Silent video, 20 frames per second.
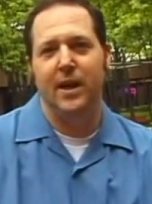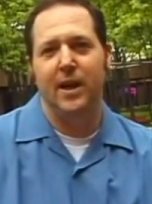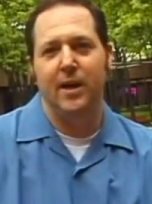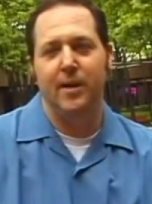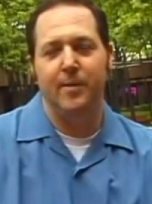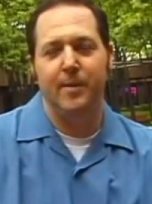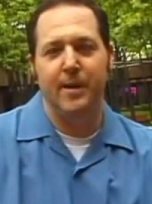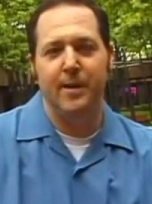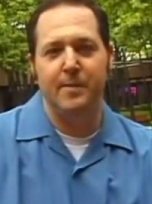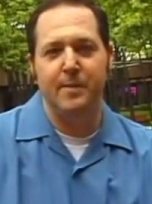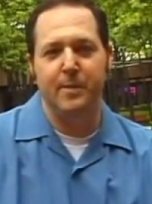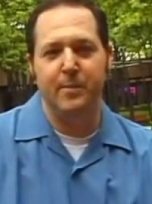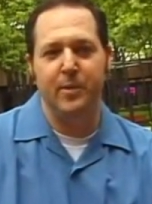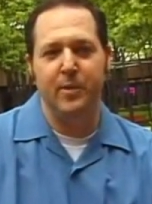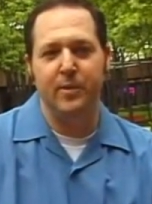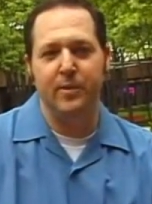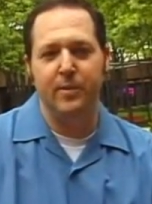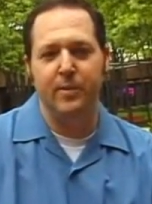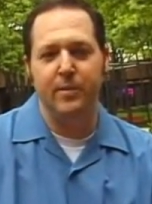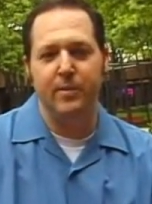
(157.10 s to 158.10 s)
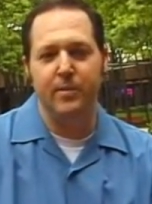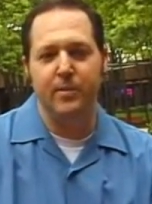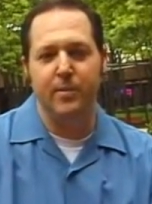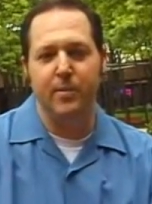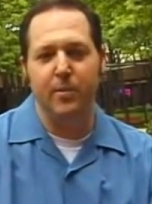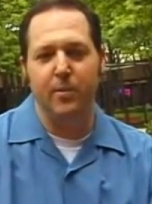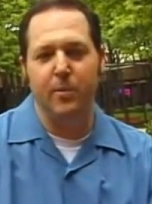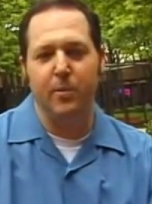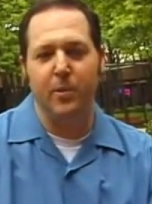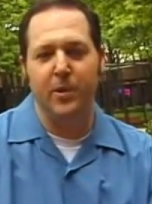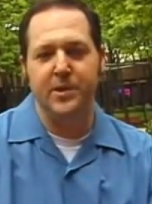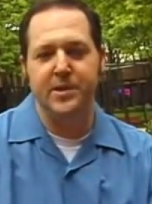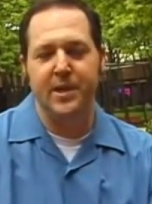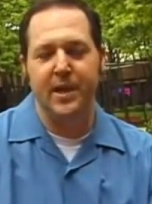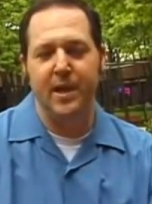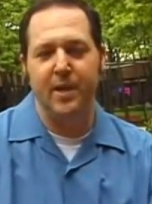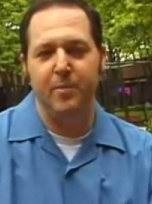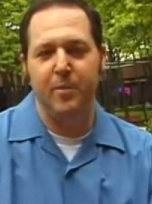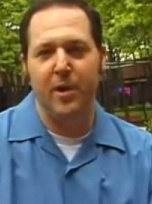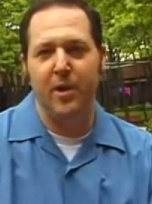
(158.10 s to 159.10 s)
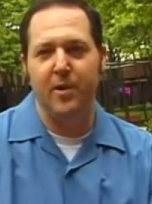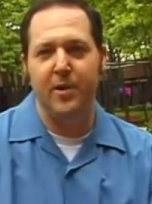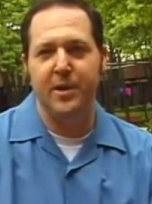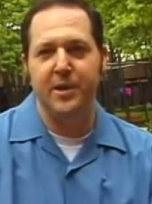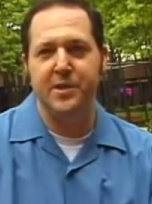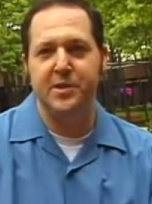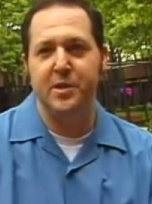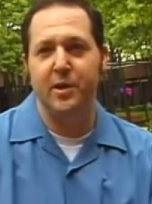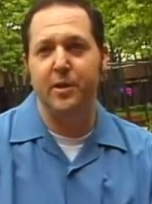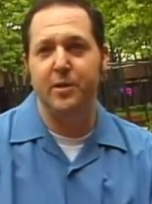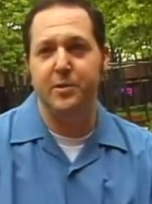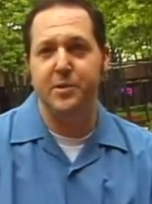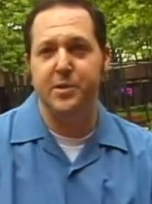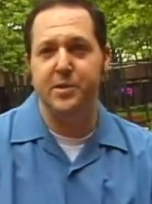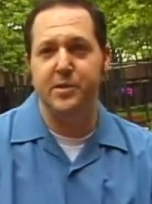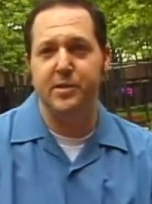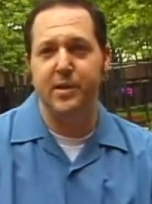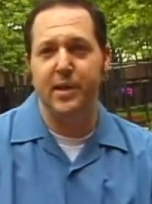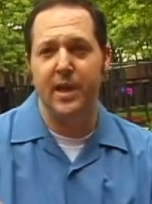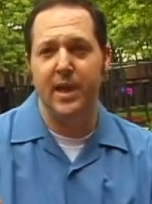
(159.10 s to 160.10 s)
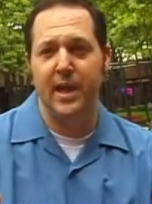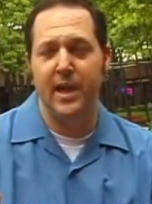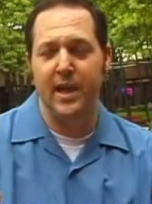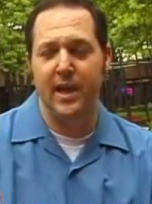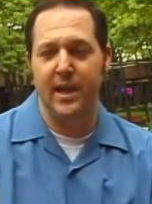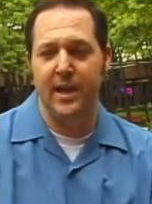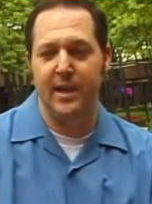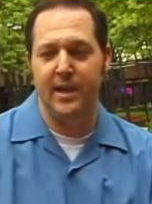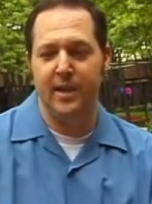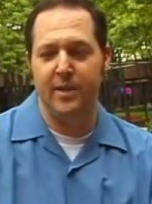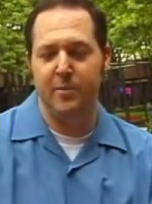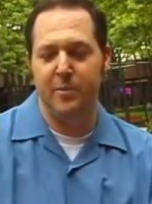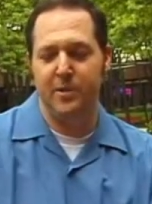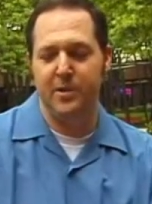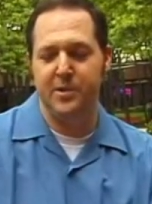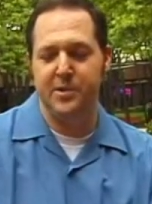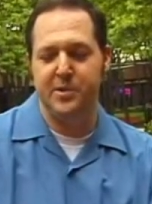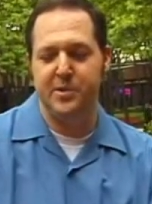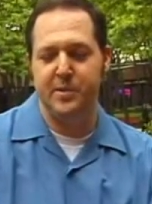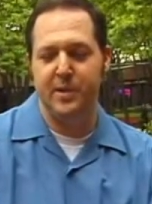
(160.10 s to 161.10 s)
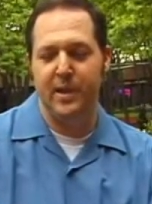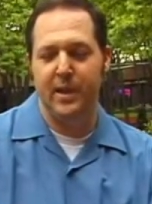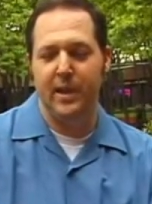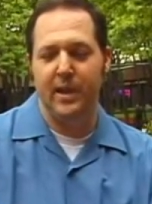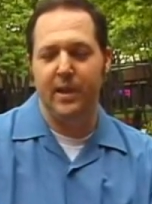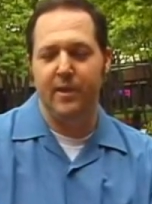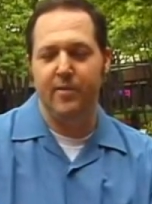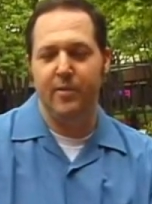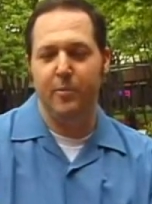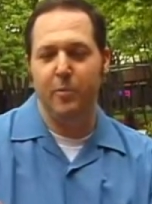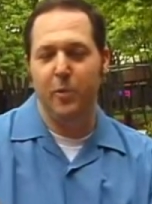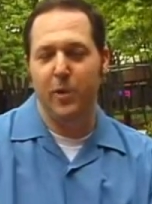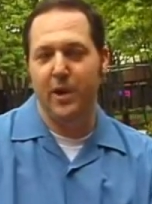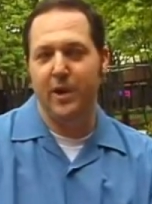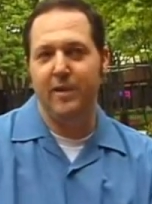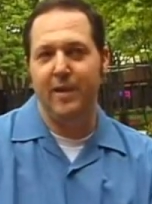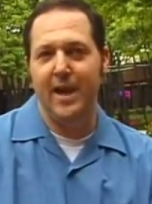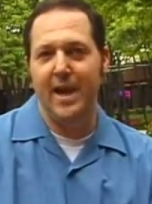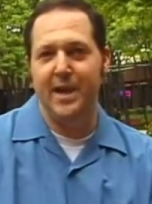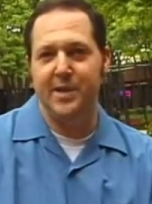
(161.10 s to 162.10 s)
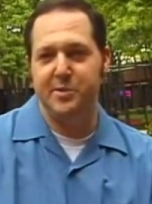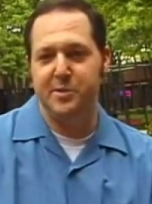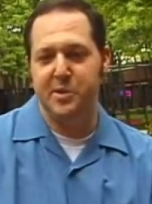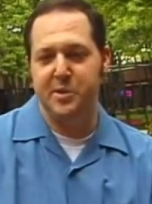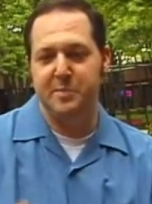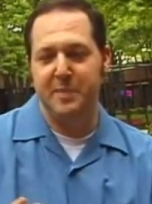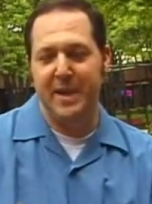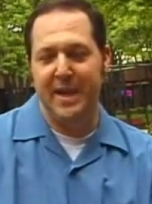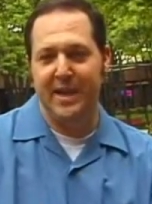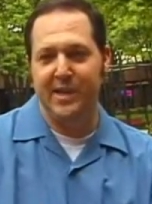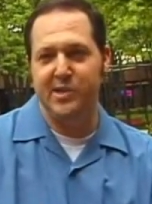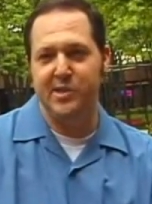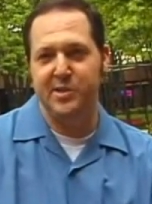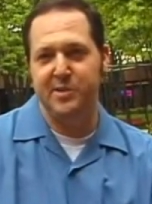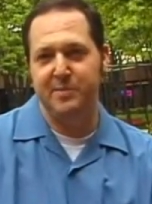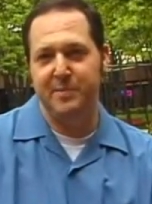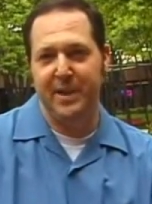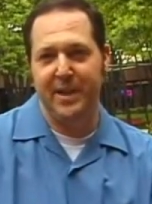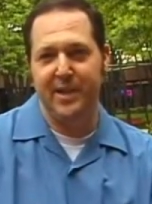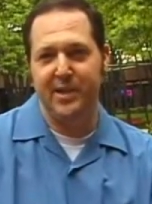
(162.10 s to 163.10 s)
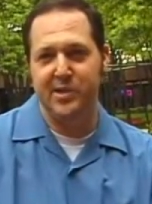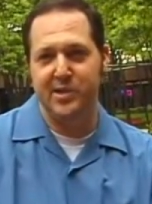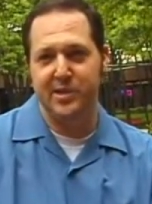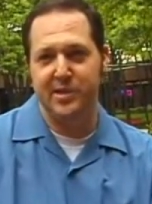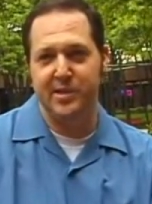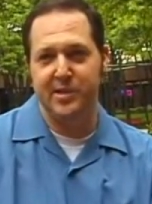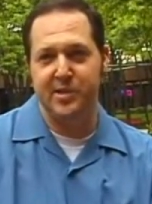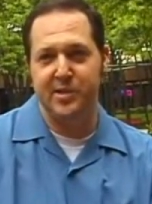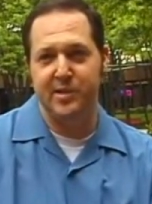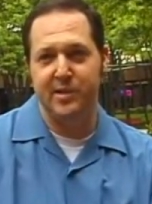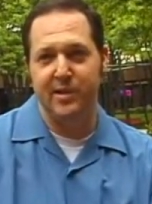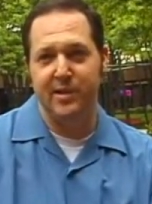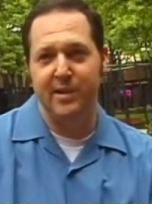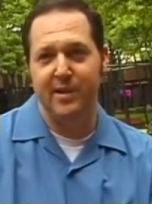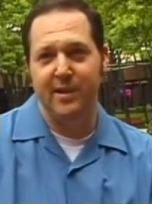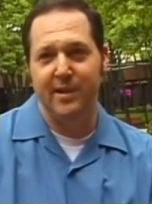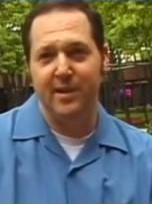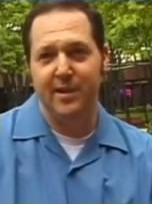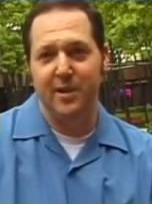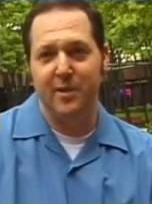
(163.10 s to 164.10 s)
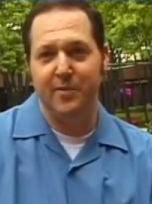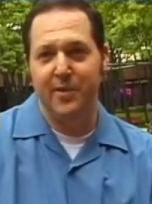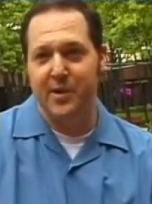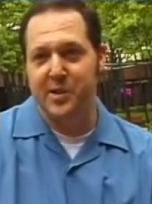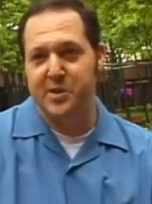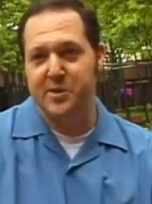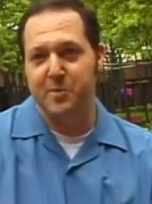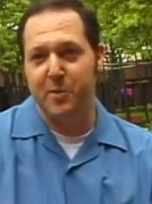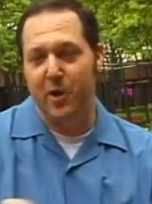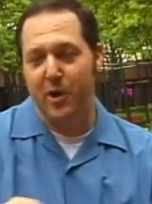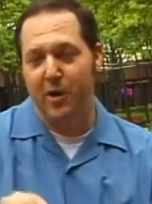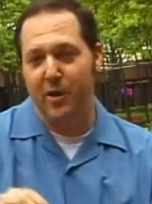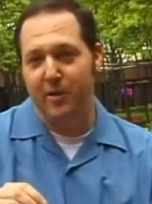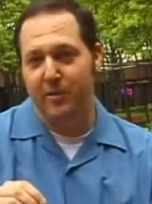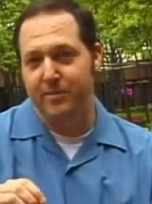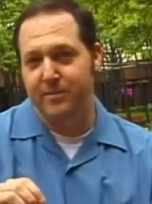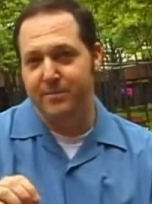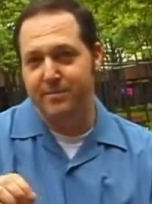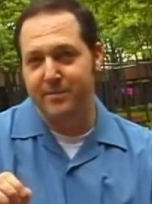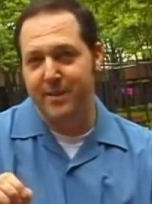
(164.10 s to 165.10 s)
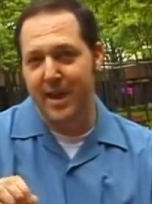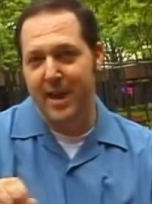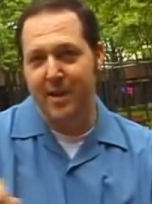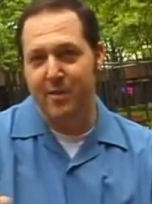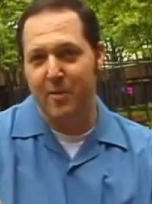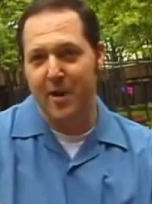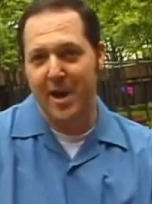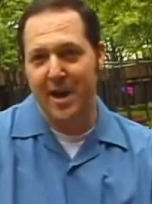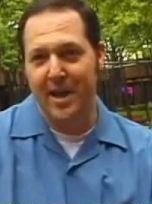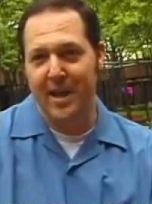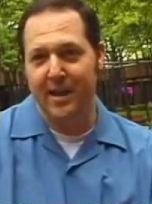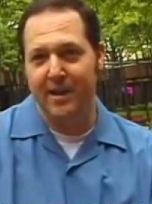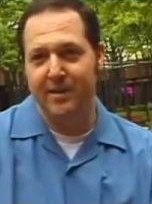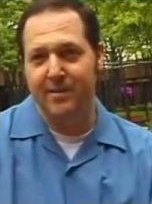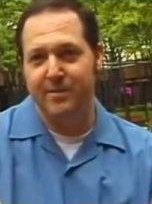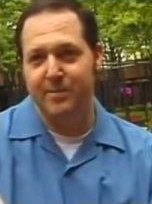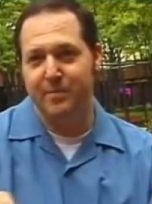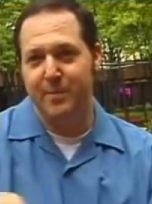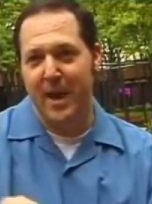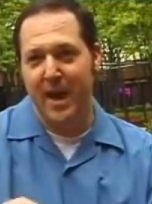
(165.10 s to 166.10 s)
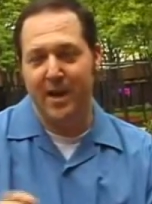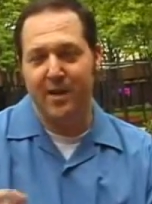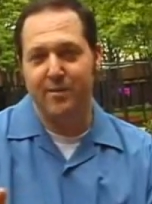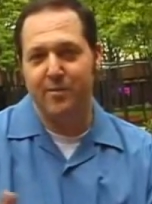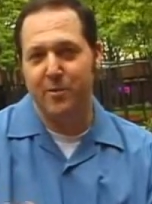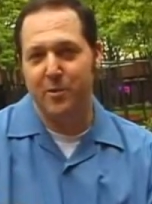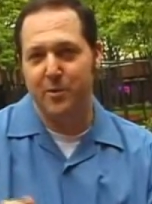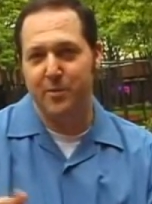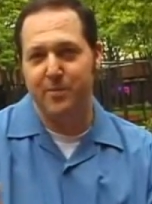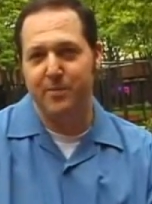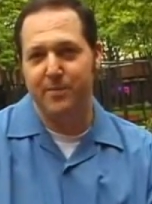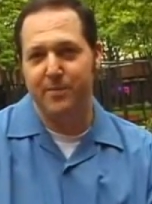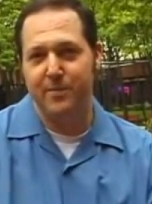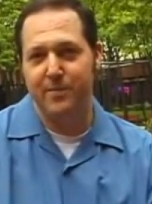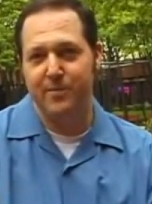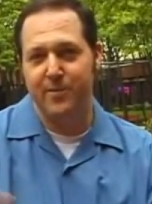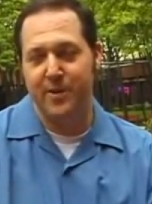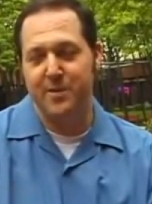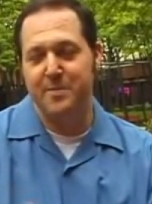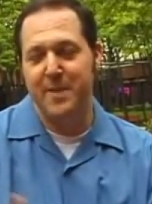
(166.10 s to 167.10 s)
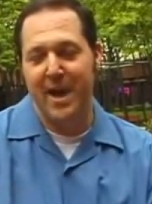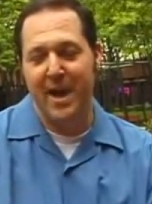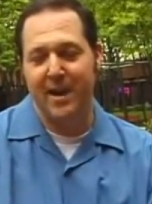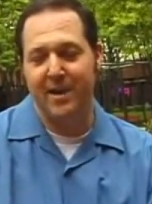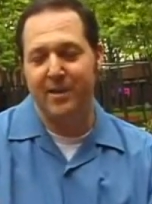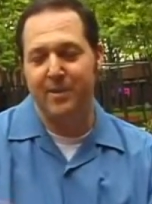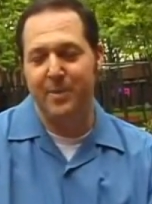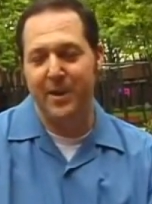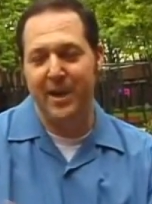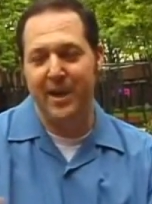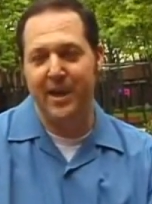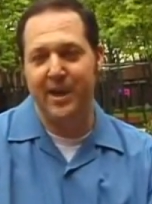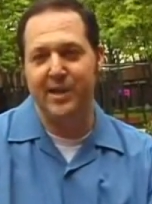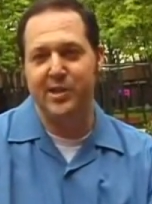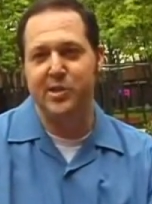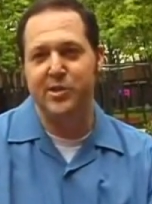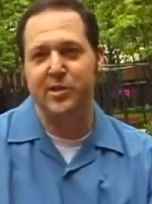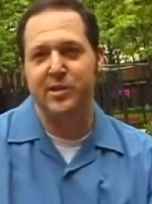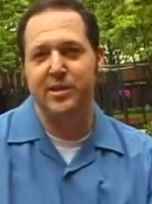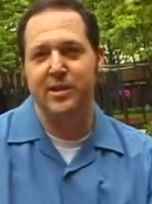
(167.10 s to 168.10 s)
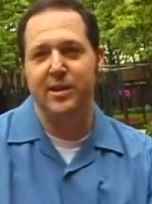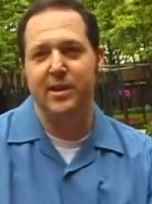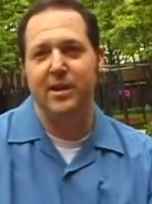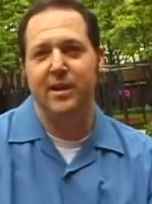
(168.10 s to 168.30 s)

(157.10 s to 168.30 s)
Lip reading: I remember one time borrowing his notes, and it was from one class, it was just pages and pages, very small handwriting, back and forth, front and back of the page.